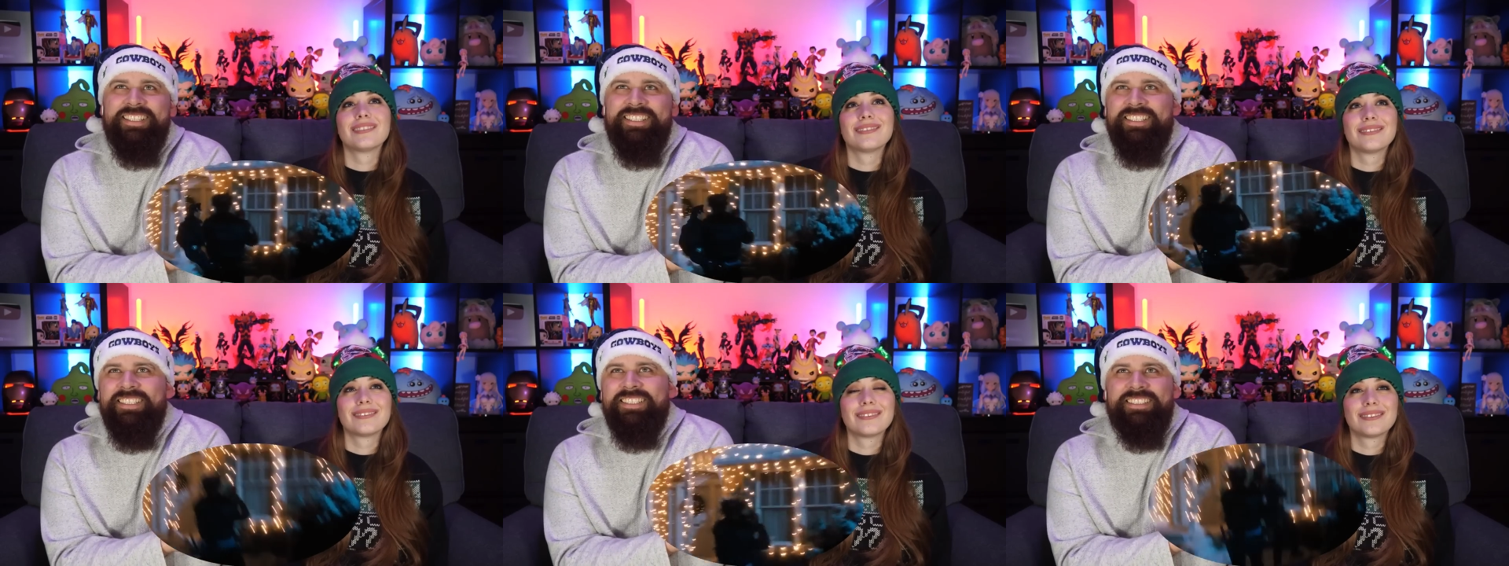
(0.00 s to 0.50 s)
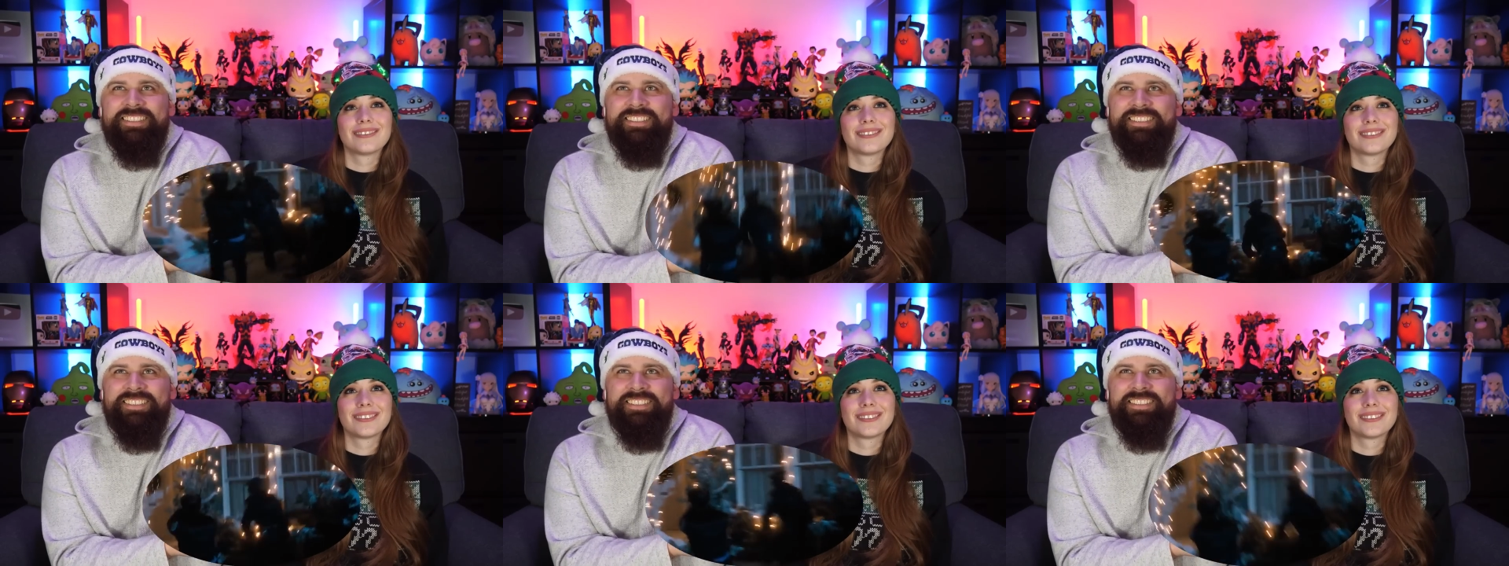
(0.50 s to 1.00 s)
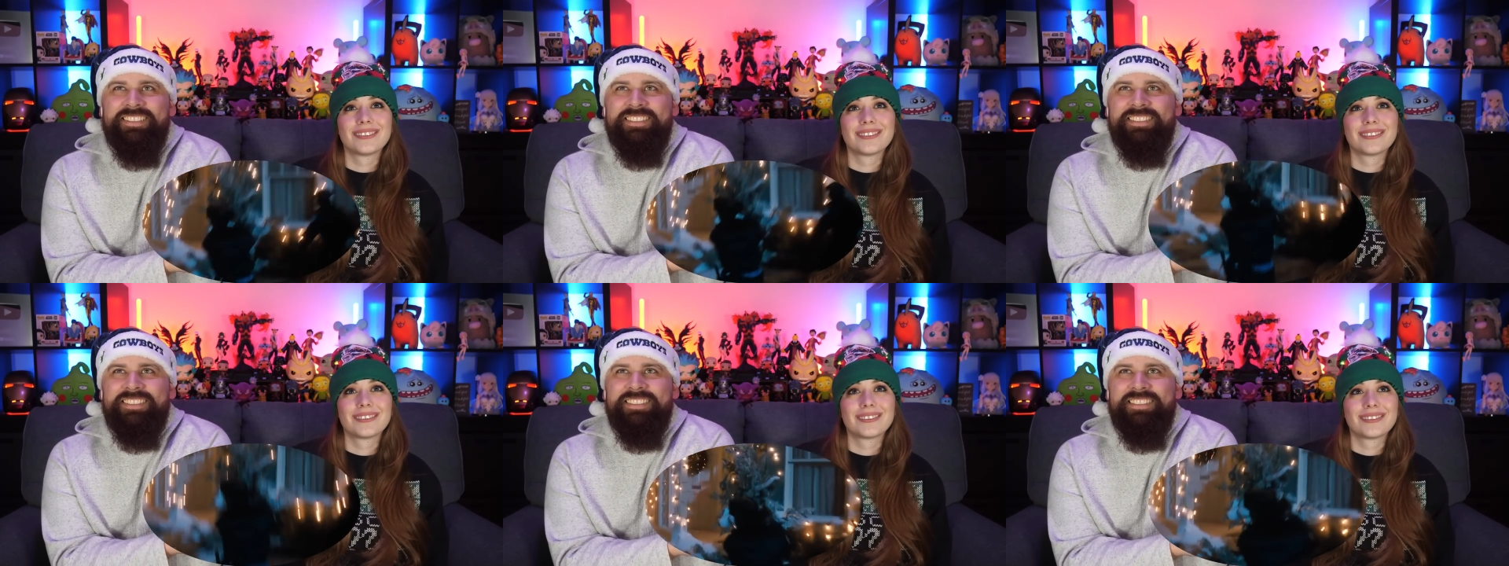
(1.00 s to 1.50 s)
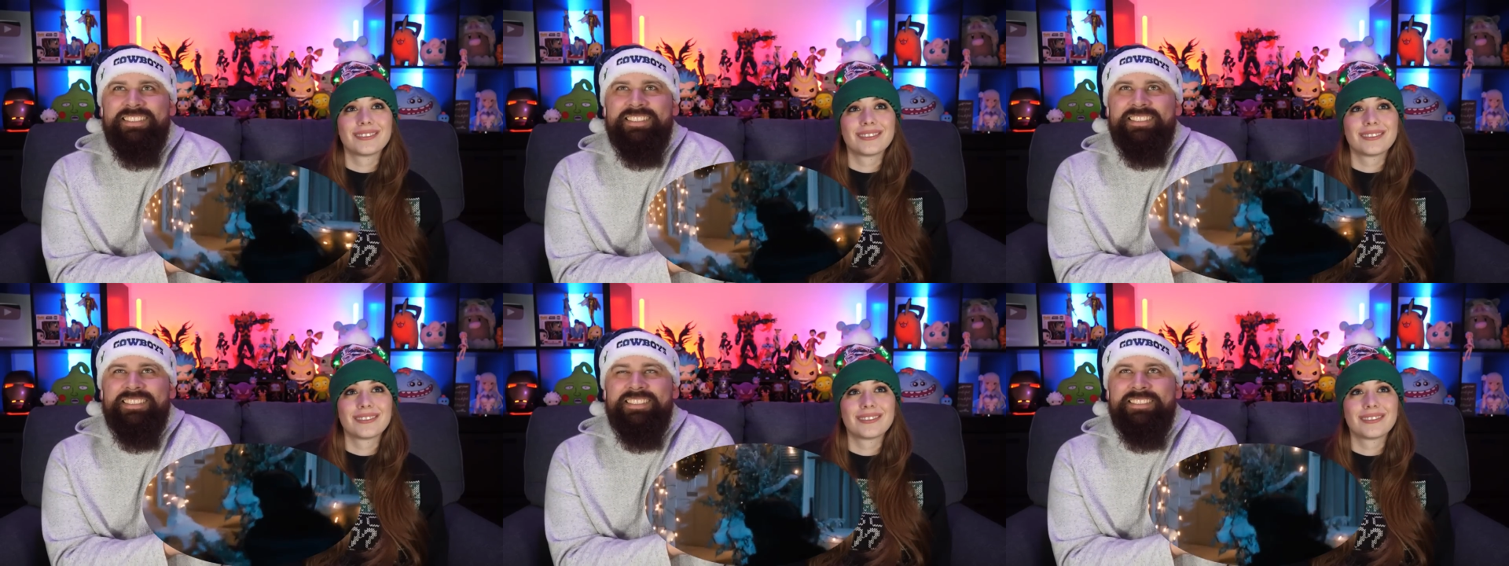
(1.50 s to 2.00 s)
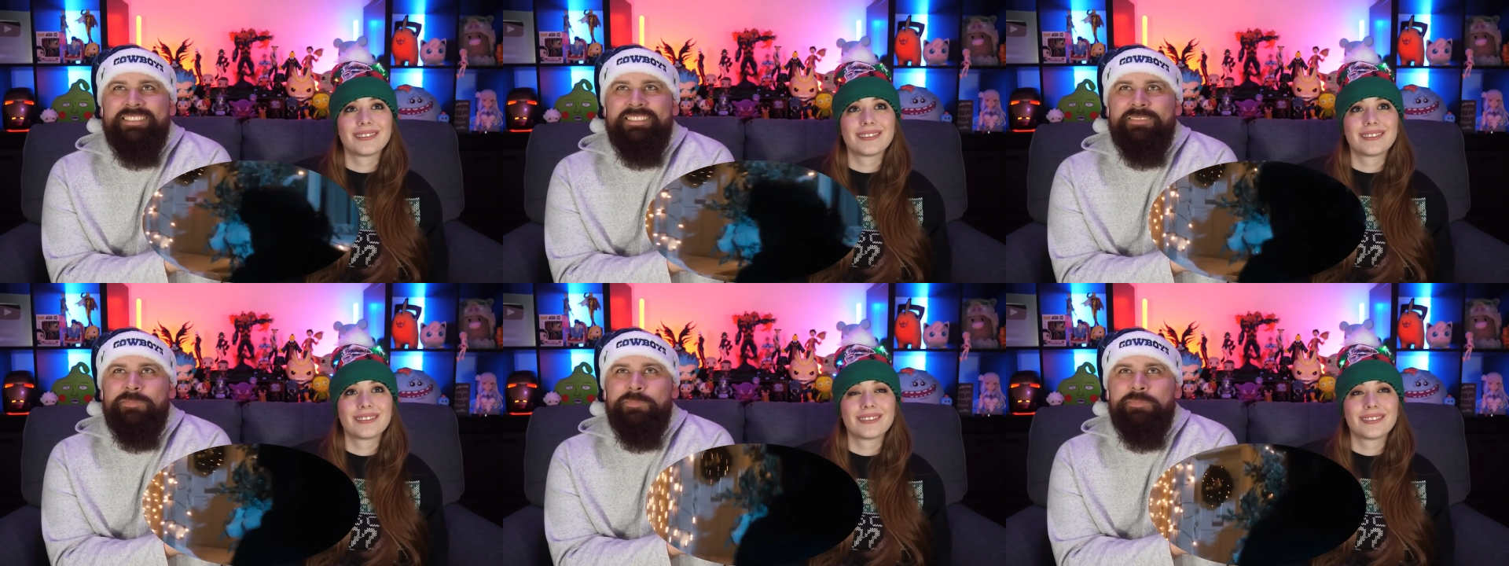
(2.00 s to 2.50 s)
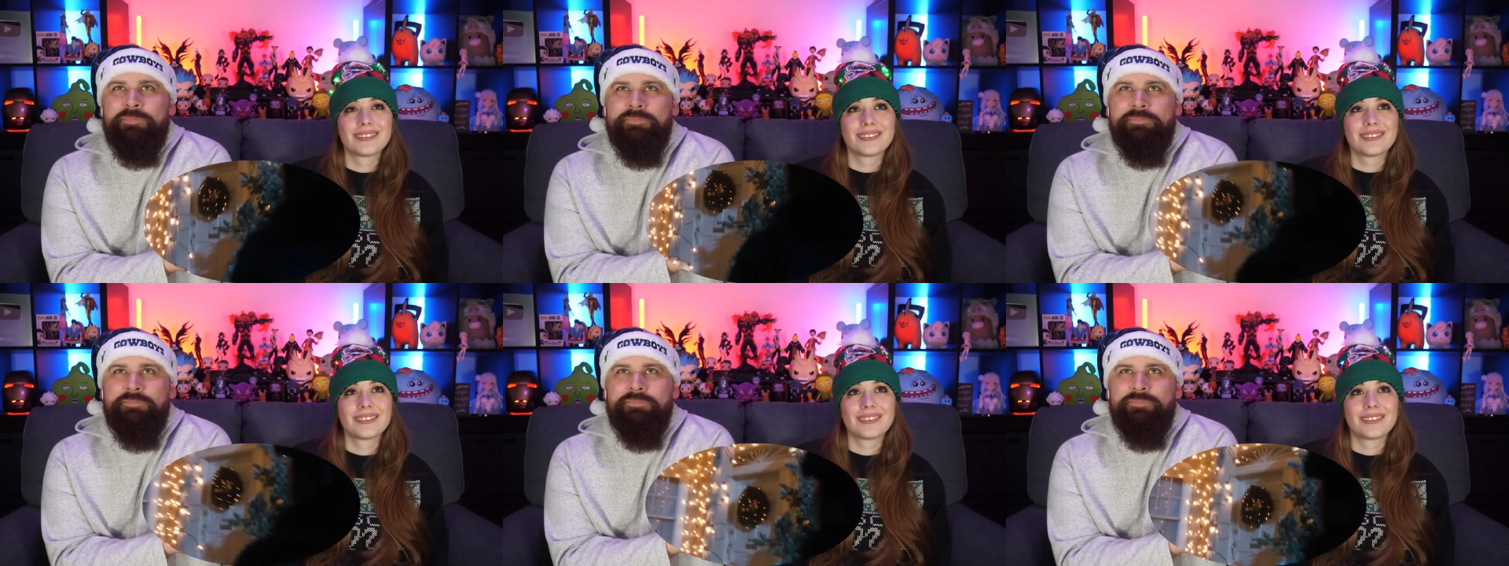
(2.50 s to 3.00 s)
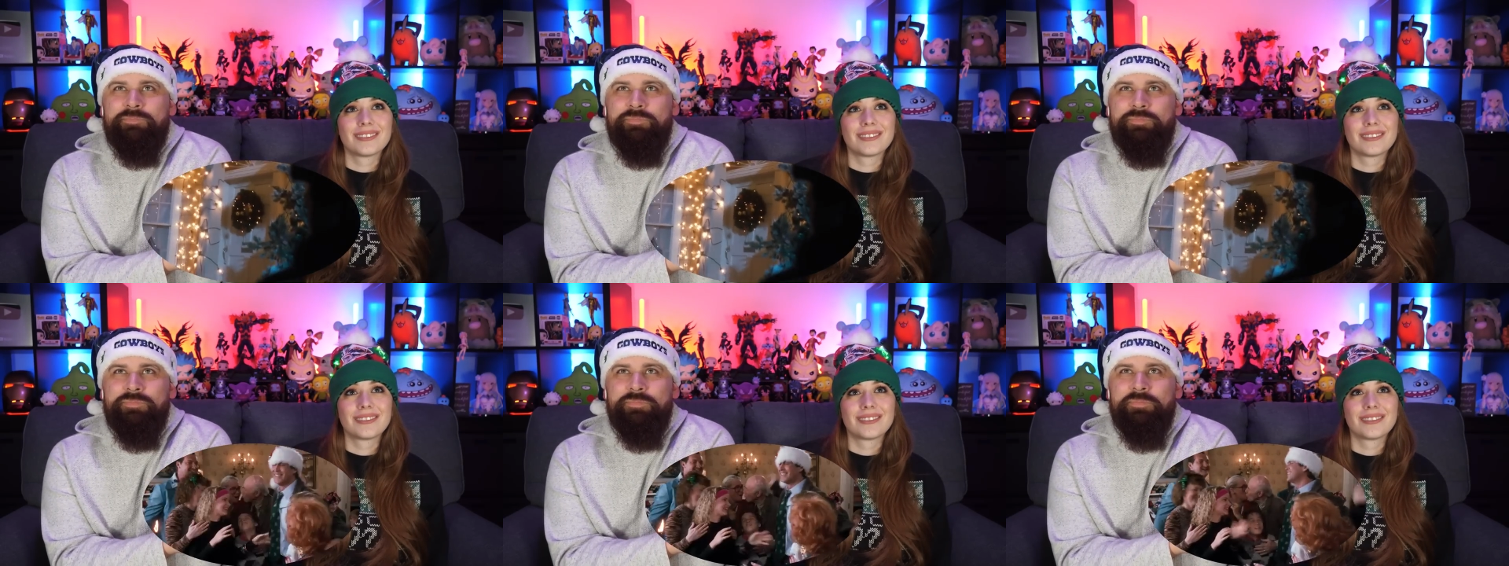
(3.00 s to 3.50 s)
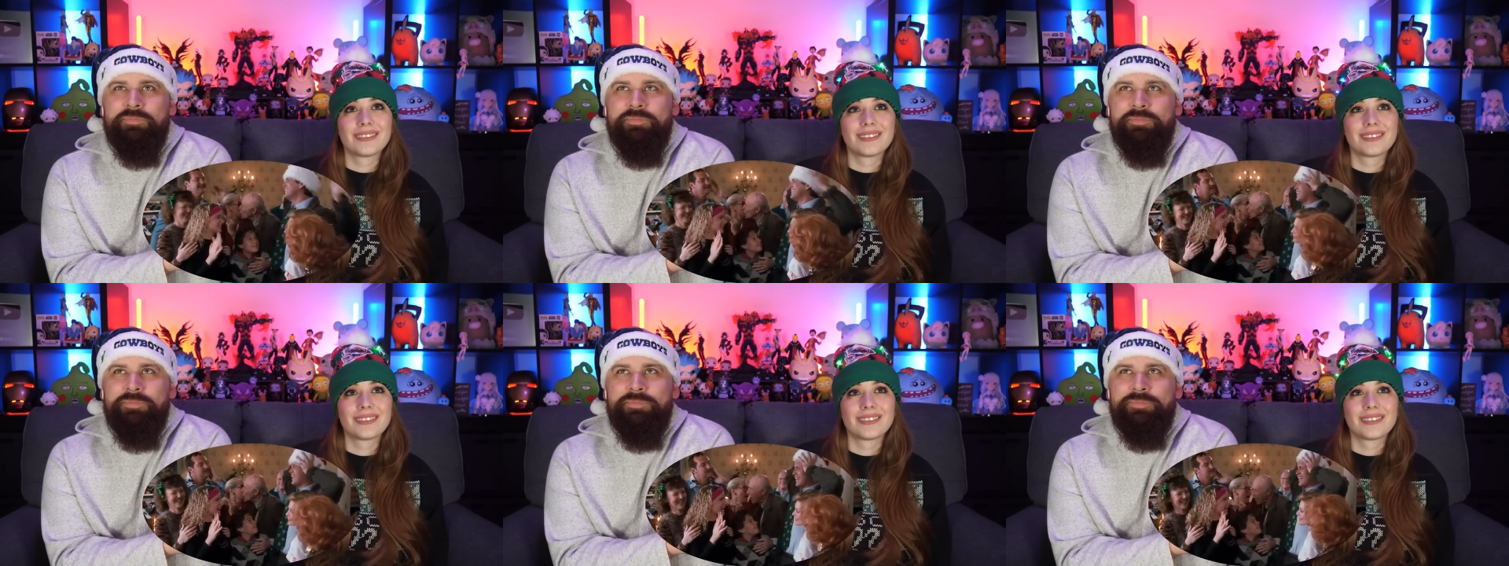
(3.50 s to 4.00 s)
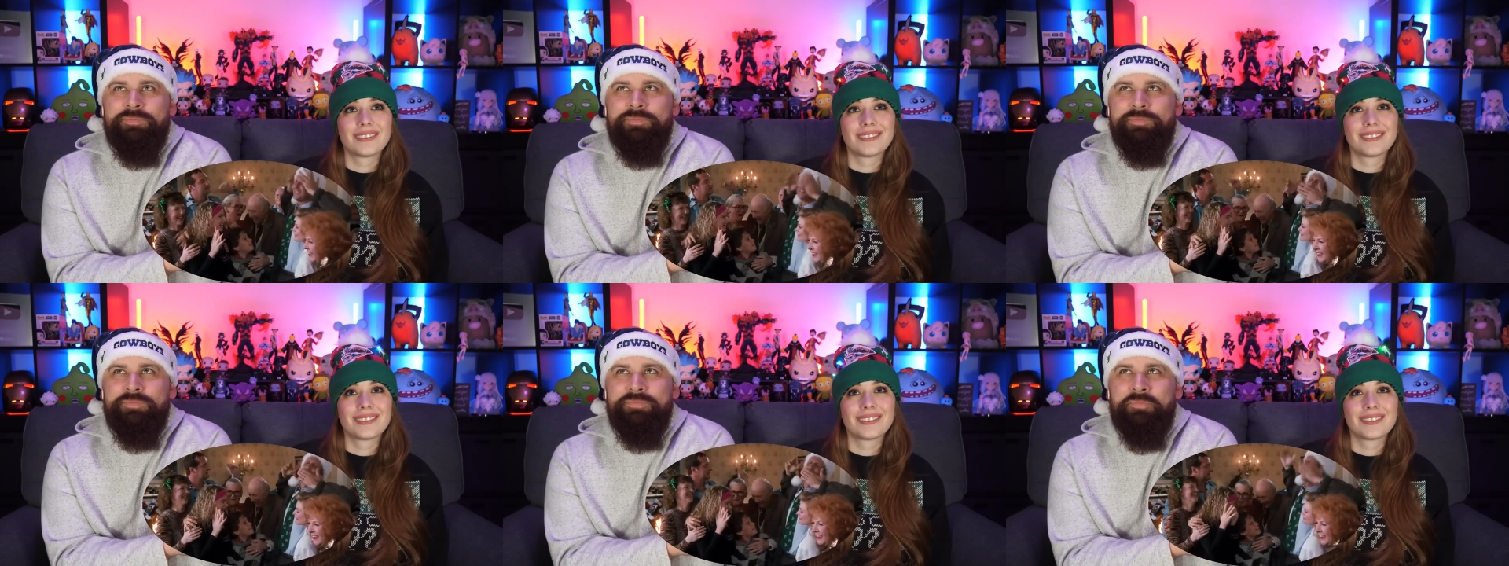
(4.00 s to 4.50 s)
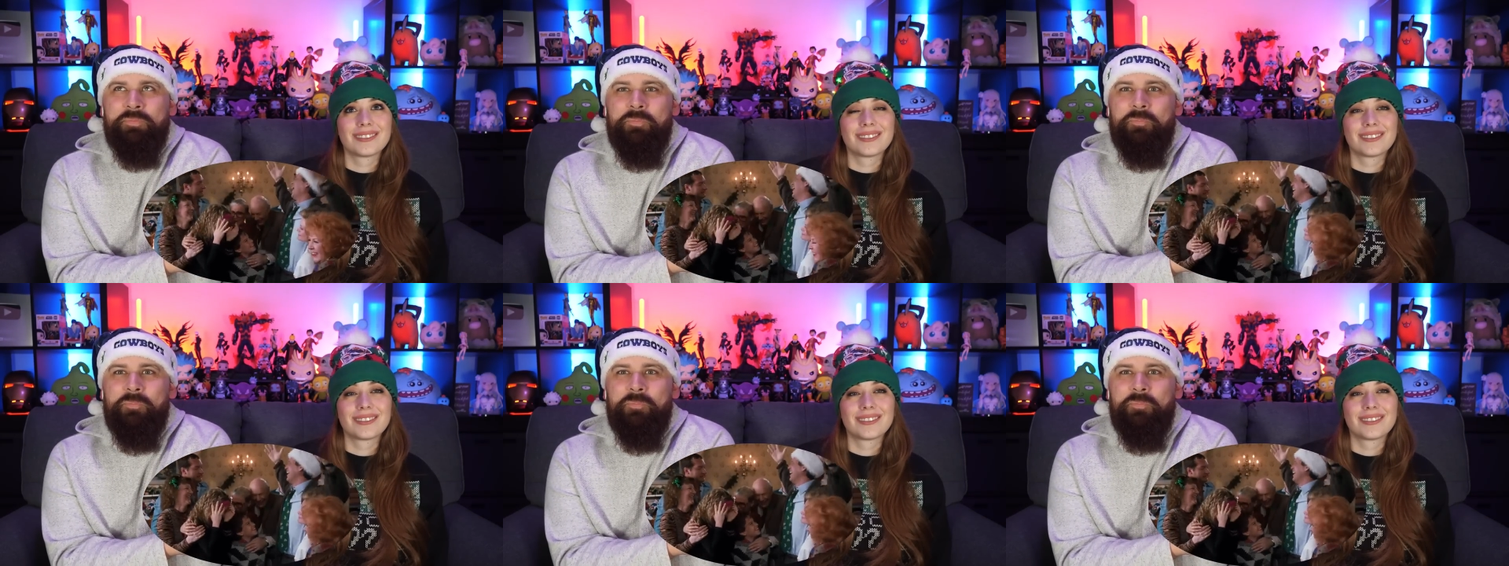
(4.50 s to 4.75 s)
[no speech]